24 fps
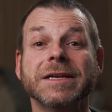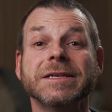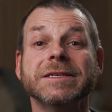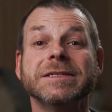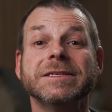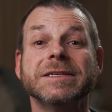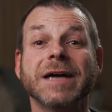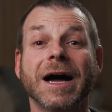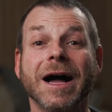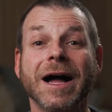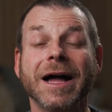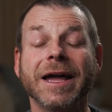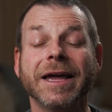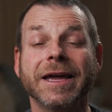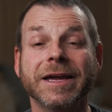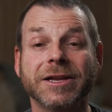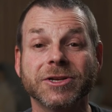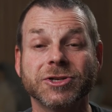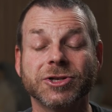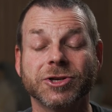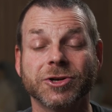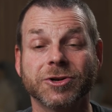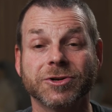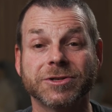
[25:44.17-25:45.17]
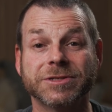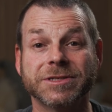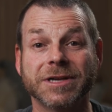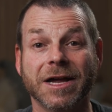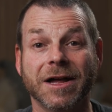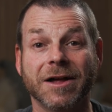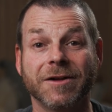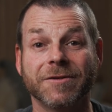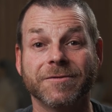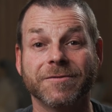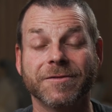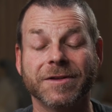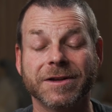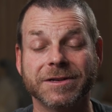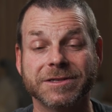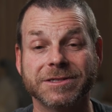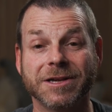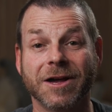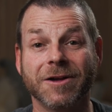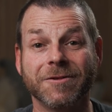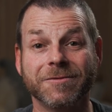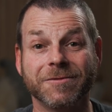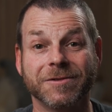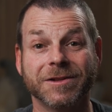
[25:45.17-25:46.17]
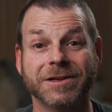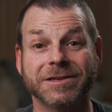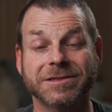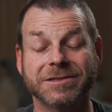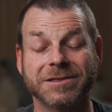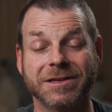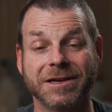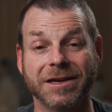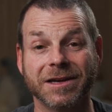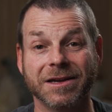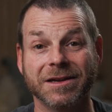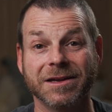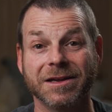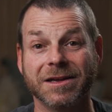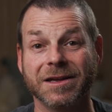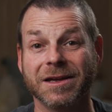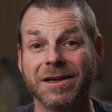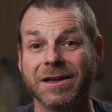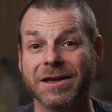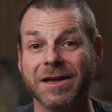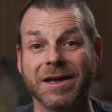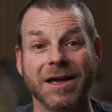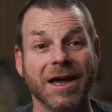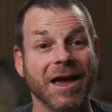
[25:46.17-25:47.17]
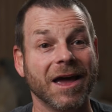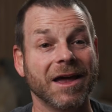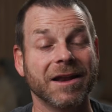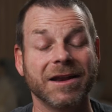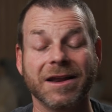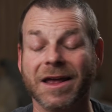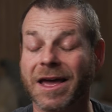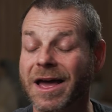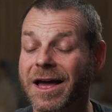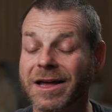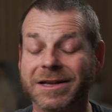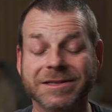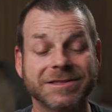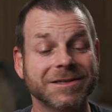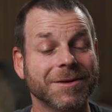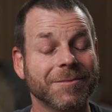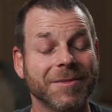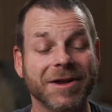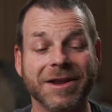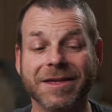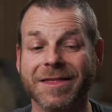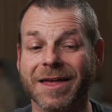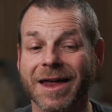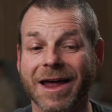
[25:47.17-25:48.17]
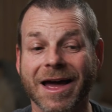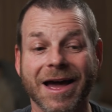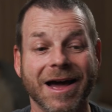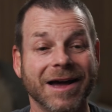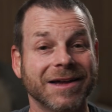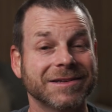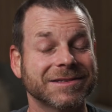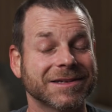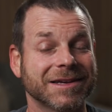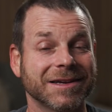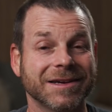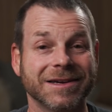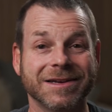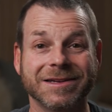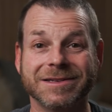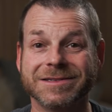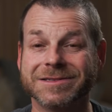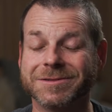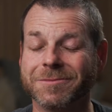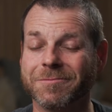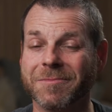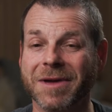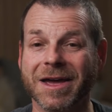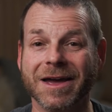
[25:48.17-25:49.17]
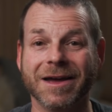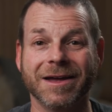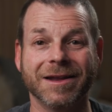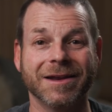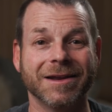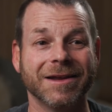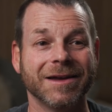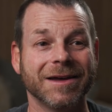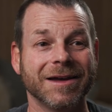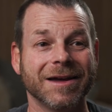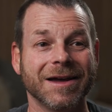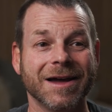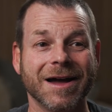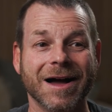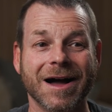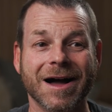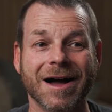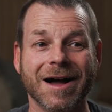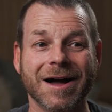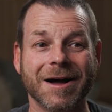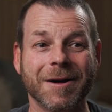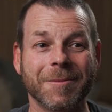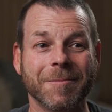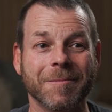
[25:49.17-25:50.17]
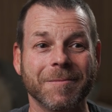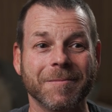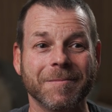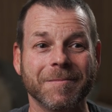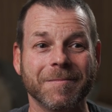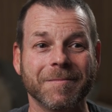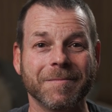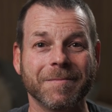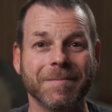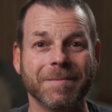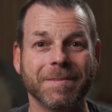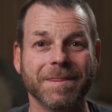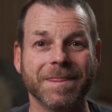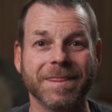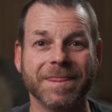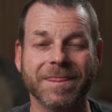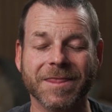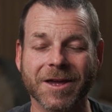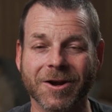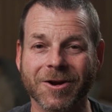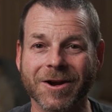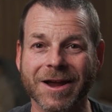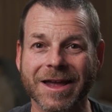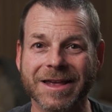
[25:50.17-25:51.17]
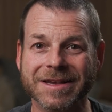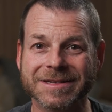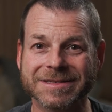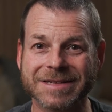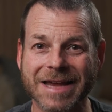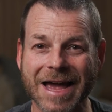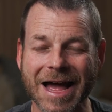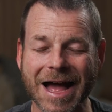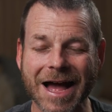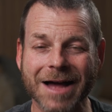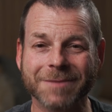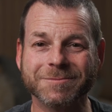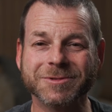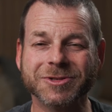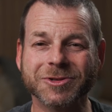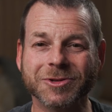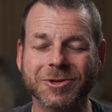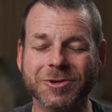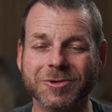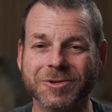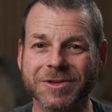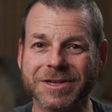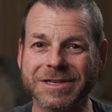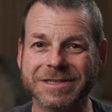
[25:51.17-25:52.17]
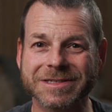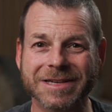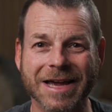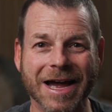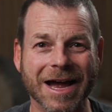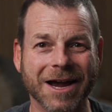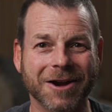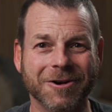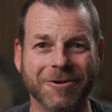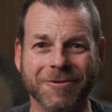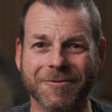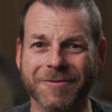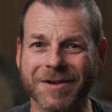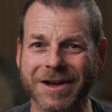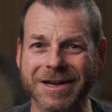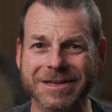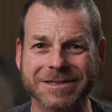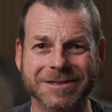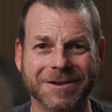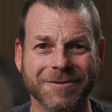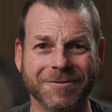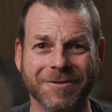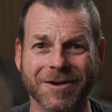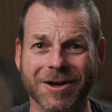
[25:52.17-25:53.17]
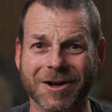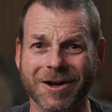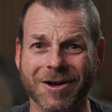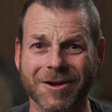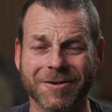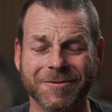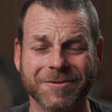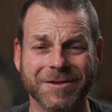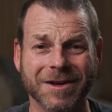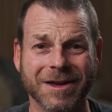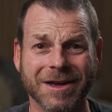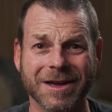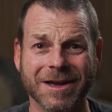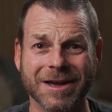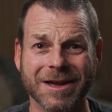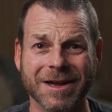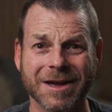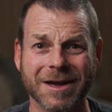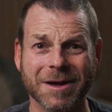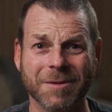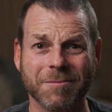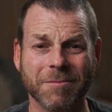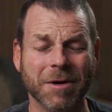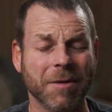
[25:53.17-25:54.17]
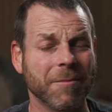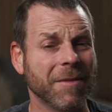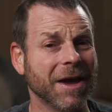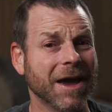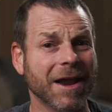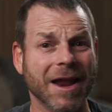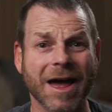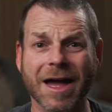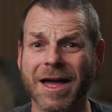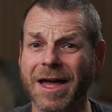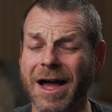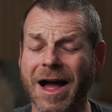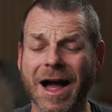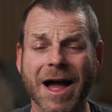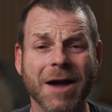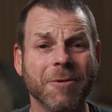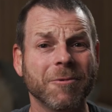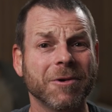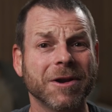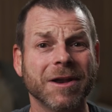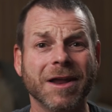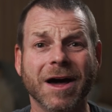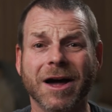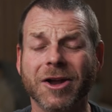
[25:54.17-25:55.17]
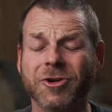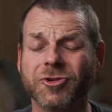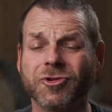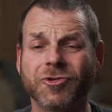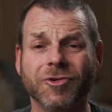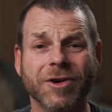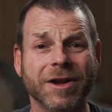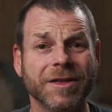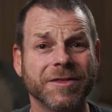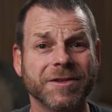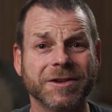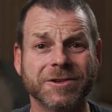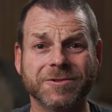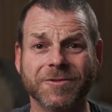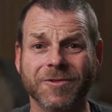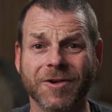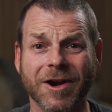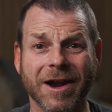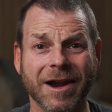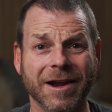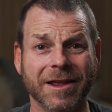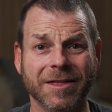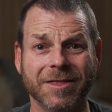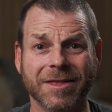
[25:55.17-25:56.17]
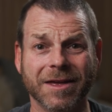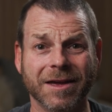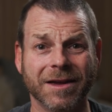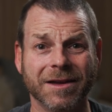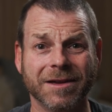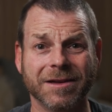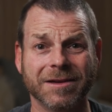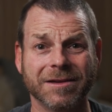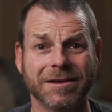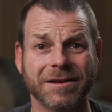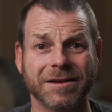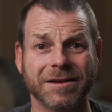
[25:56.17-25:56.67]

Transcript: dying to yourself selflessly. And as somebody that has kids, man, there is absolutely sacrifice involved. But man, I would not trade this for anything.